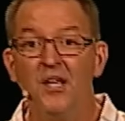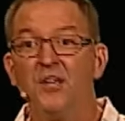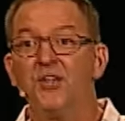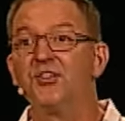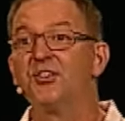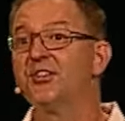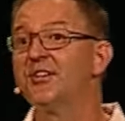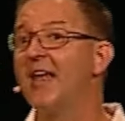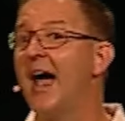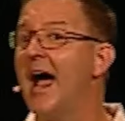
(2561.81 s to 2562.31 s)

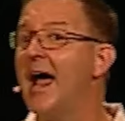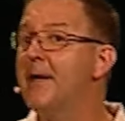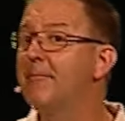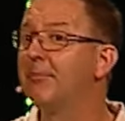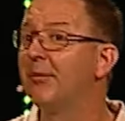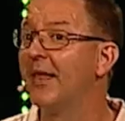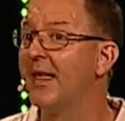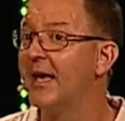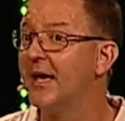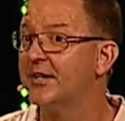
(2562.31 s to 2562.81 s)

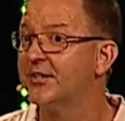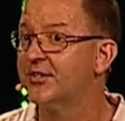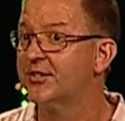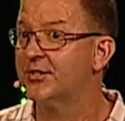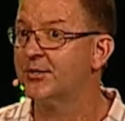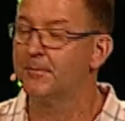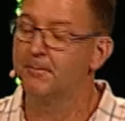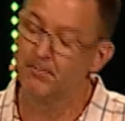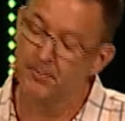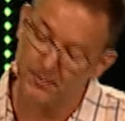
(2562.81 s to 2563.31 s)
Snipe
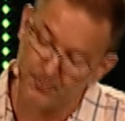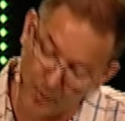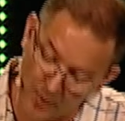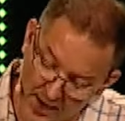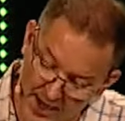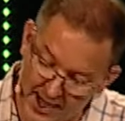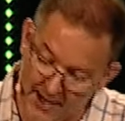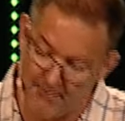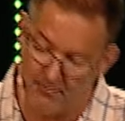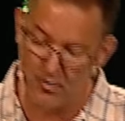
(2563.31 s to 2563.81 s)
less.
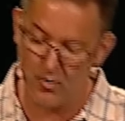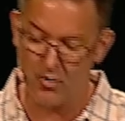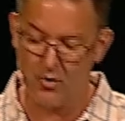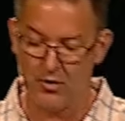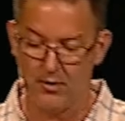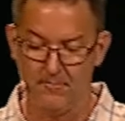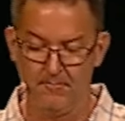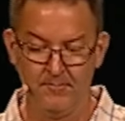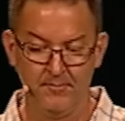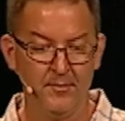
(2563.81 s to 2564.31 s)
Pray
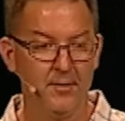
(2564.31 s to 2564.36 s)
more.